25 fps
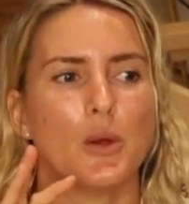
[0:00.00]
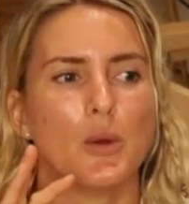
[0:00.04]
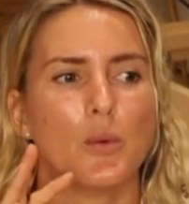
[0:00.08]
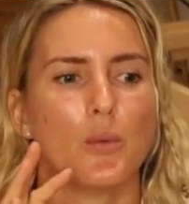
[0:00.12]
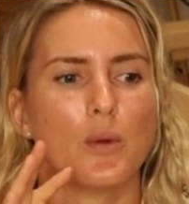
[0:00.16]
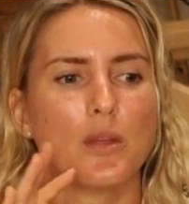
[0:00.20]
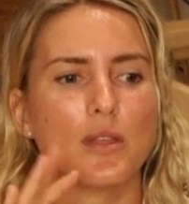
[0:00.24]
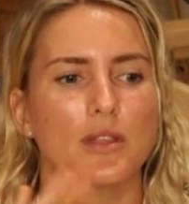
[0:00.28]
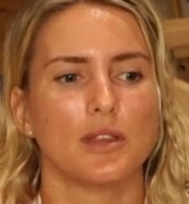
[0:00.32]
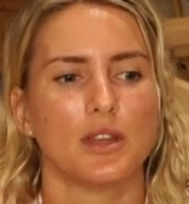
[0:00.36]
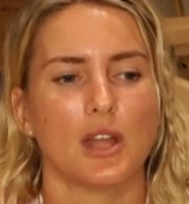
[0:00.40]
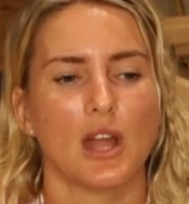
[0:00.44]

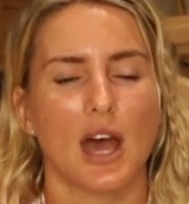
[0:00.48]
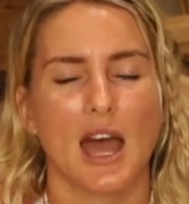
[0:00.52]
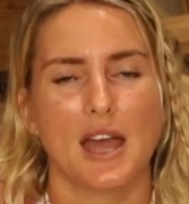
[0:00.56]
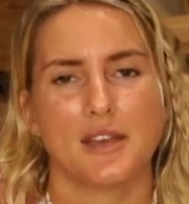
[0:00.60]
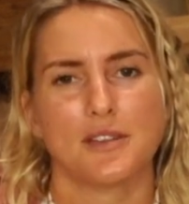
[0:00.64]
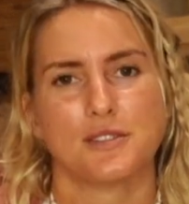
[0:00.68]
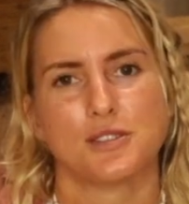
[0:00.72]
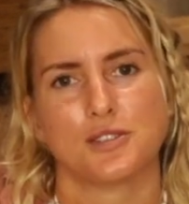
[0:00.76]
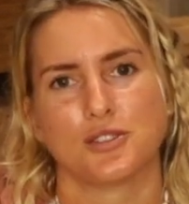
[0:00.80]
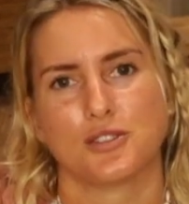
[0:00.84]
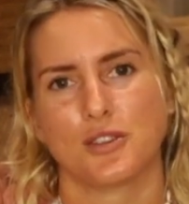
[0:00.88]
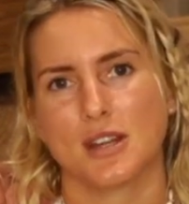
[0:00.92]
with
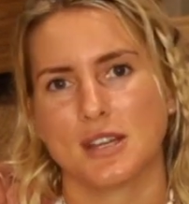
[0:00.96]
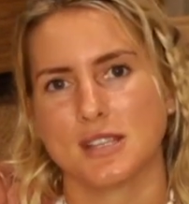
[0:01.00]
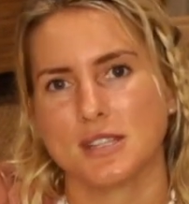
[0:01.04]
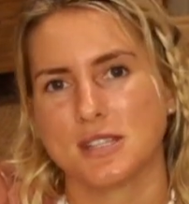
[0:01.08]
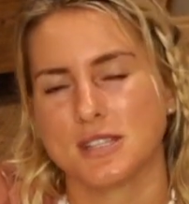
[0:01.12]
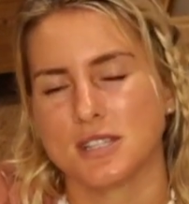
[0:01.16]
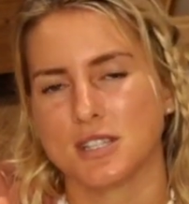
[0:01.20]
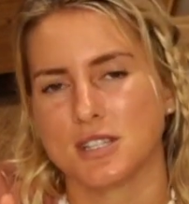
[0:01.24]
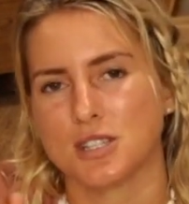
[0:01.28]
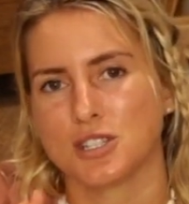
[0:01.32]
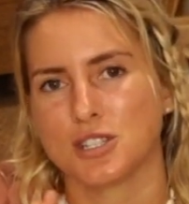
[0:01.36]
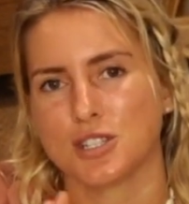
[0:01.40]
nice
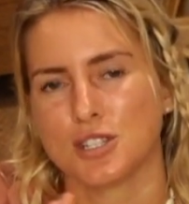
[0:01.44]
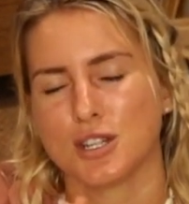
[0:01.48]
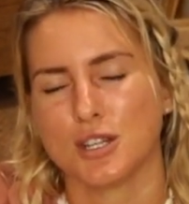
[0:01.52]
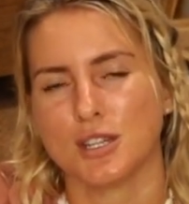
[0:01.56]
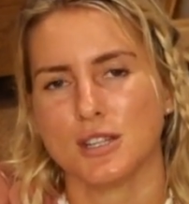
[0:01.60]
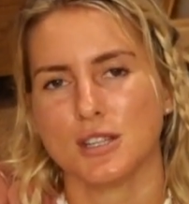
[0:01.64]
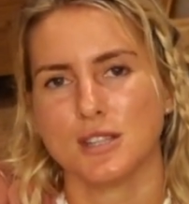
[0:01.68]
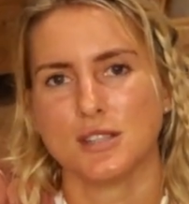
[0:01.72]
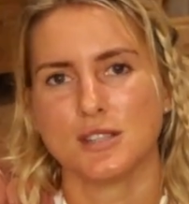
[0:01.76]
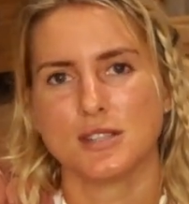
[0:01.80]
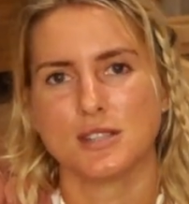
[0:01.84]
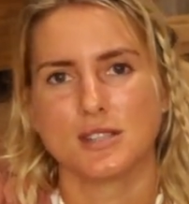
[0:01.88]

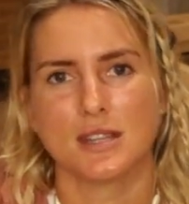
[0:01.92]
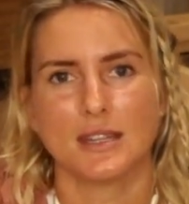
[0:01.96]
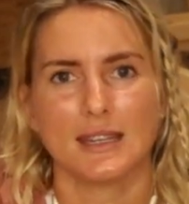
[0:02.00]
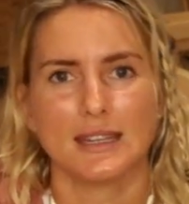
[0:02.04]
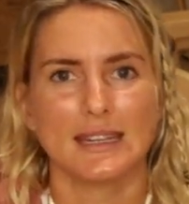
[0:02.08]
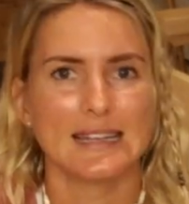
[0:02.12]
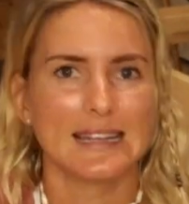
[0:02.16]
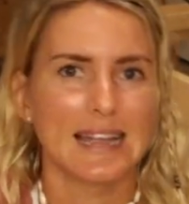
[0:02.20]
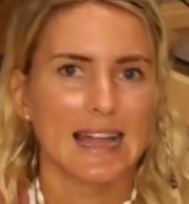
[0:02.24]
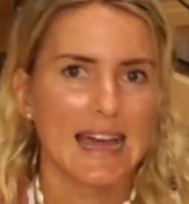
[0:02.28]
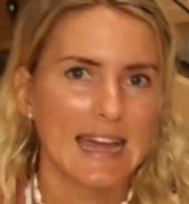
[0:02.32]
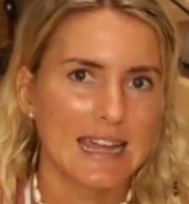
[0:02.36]
transitions
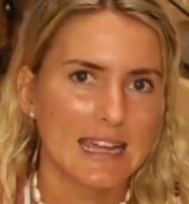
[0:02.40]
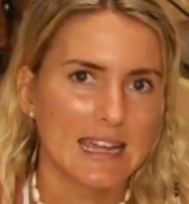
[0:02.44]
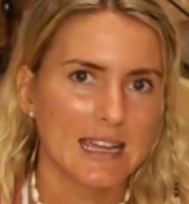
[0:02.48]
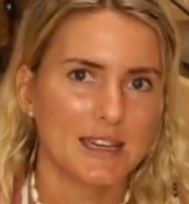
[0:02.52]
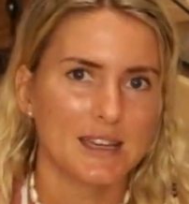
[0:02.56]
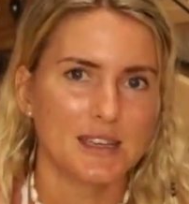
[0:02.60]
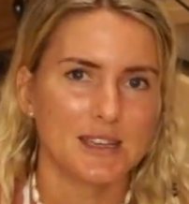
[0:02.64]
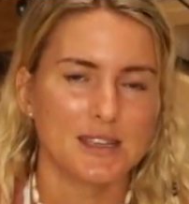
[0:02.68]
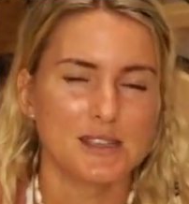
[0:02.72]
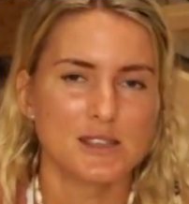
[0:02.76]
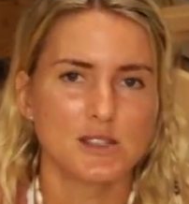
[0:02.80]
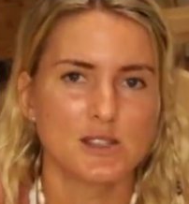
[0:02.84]
and
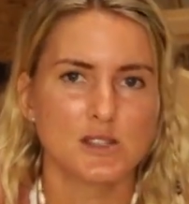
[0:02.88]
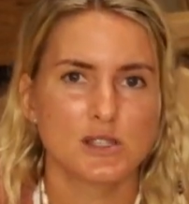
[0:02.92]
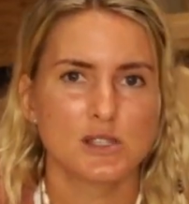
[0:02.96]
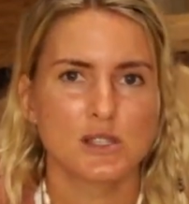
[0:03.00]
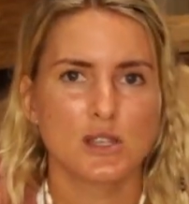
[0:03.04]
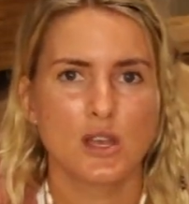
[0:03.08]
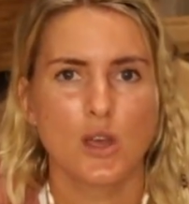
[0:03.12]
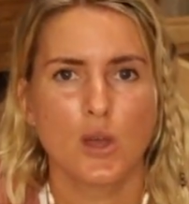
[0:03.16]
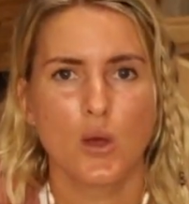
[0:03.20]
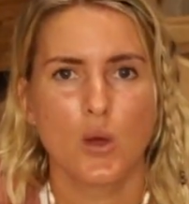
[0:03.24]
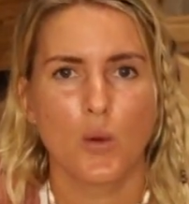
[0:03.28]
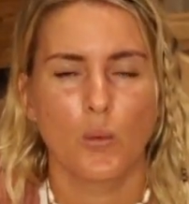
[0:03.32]
layers,
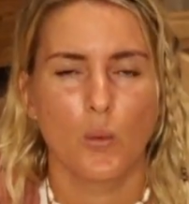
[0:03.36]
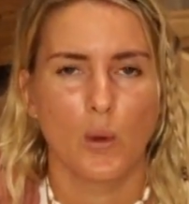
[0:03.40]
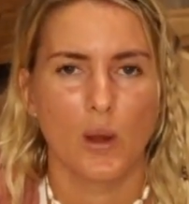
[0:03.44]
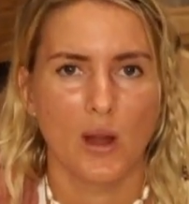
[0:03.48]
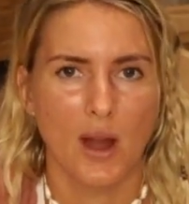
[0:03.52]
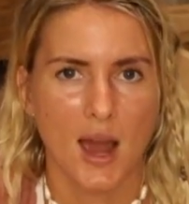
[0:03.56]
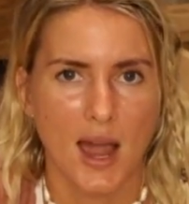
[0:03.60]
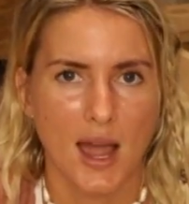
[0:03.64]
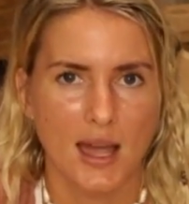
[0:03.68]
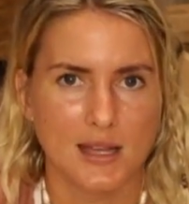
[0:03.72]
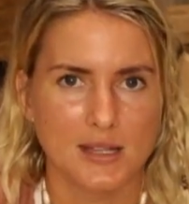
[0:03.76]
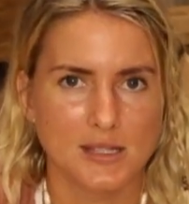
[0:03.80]

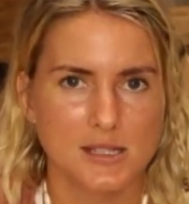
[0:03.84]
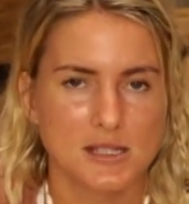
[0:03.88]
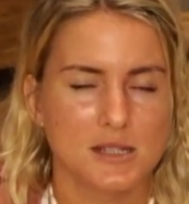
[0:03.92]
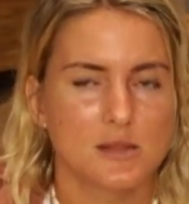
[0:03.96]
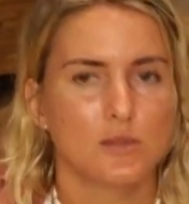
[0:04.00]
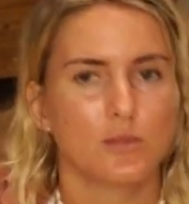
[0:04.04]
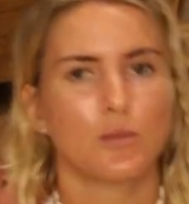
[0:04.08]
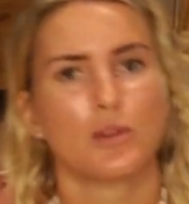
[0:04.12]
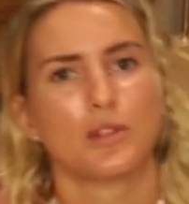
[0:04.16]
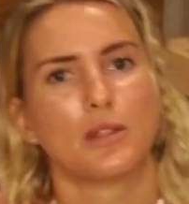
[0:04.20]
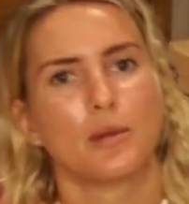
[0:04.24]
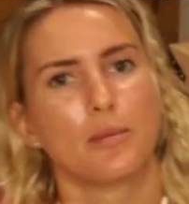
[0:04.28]

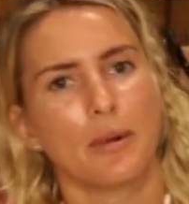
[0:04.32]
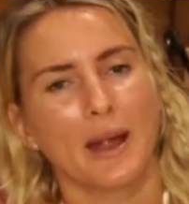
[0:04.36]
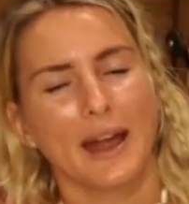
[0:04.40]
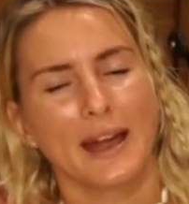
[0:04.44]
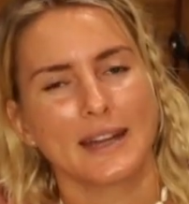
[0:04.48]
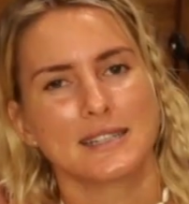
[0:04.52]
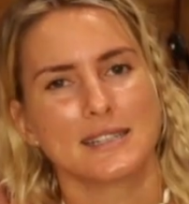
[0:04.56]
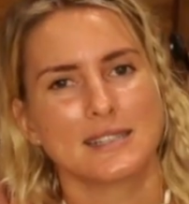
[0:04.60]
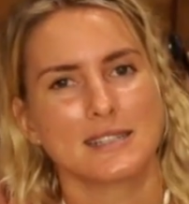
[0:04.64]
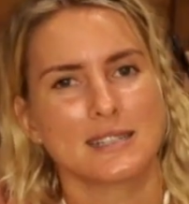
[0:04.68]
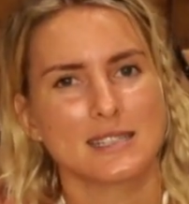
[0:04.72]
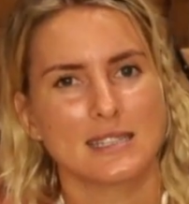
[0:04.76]
whereas with the
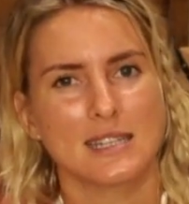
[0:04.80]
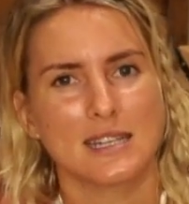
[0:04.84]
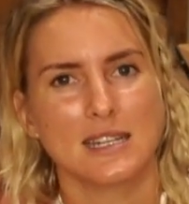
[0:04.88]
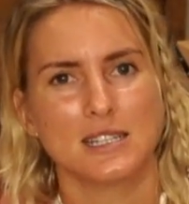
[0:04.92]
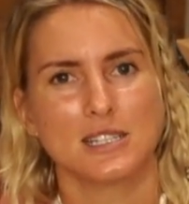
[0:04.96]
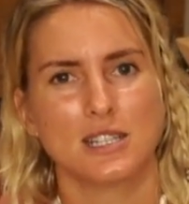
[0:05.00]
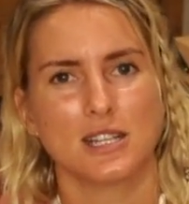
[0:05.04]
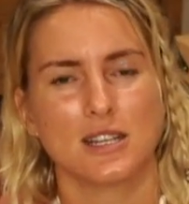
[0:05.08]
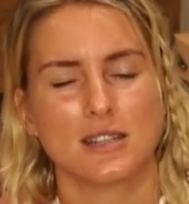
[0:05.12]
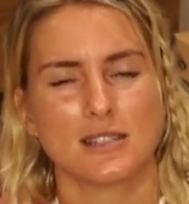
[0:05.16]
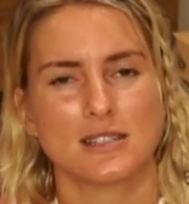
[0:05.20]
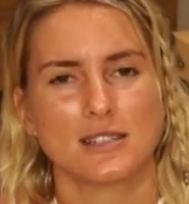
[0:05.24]
practice
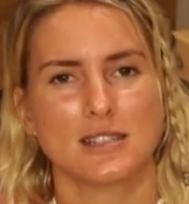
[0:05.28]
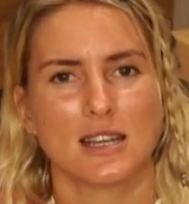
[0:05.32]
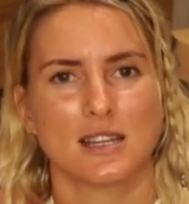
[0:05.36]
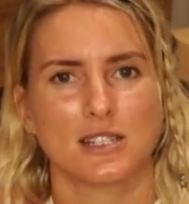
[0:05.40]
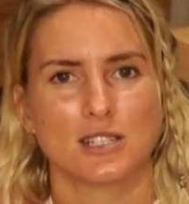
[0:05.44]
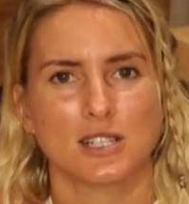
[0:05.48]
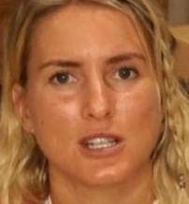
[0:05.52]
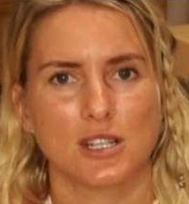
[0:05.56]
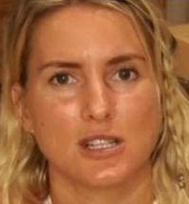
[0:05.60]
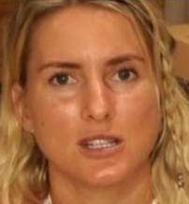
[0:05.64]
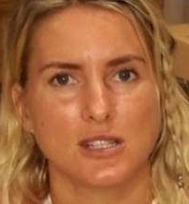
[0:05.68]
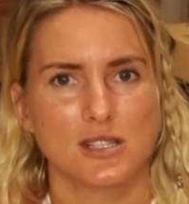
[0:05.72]
teaching
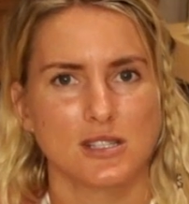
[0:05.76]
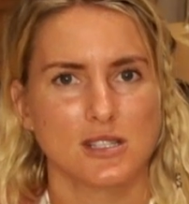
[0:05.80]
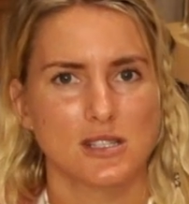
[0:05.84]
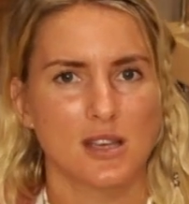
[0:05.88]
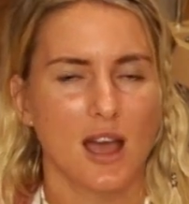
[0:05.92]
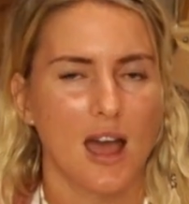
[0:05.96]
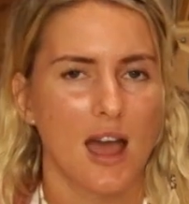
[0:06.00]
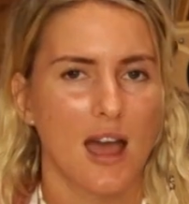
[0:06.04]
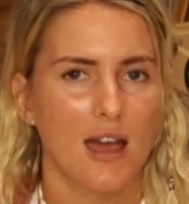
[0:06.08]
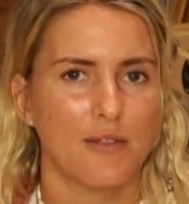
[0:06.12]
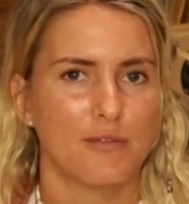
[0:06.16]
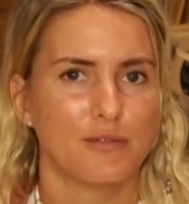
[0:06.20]
sessions,
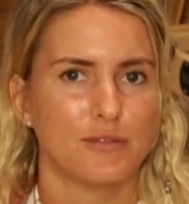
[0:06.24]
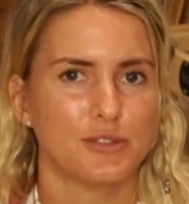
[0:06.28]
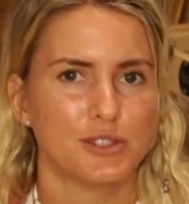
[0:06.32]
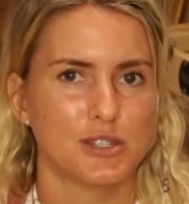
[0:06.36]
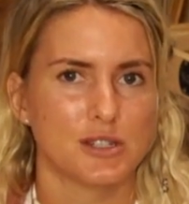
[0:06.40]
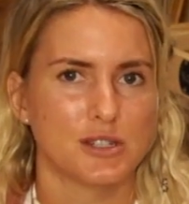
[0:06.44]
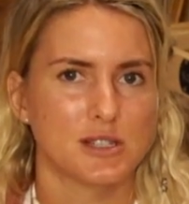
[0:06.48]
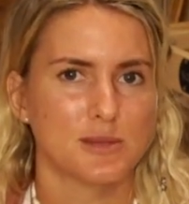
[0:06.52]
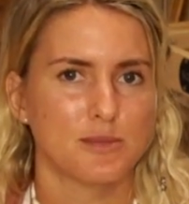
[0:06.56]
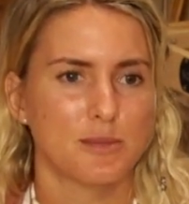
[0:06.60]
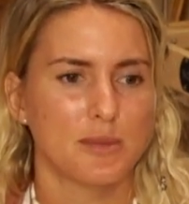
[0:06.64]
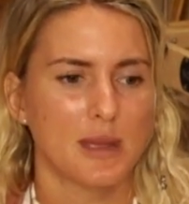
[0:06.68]
I've
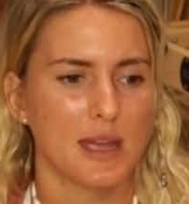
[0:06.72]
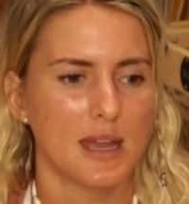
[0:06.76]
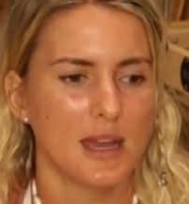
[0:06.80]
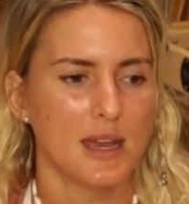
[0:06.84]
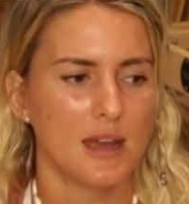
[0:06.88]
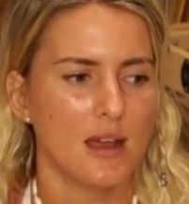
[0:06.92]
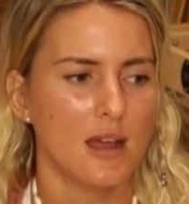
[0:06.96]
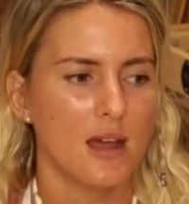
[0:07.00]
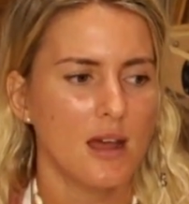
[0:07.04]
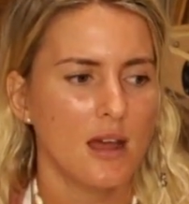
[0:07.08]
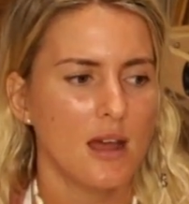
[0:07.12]
just been